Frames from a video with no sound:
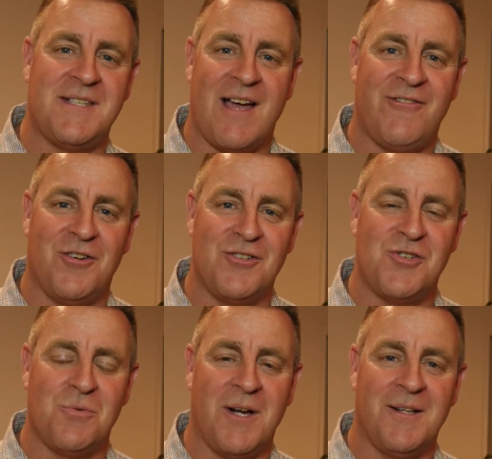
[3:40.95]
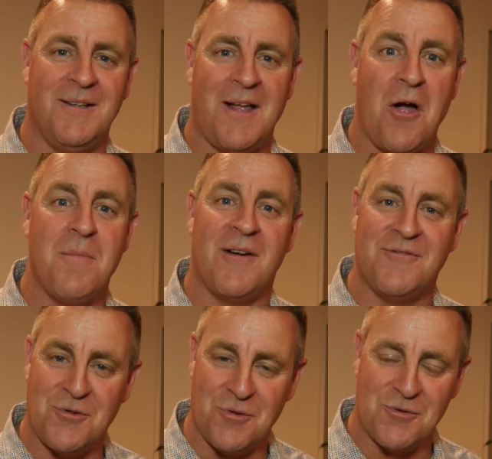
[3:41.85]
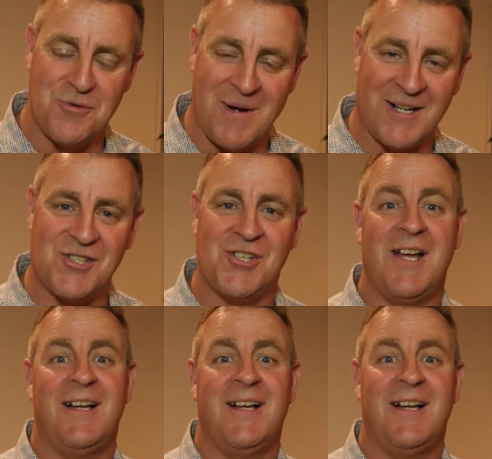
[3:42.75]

finds you well. Hope I haven't talked too much.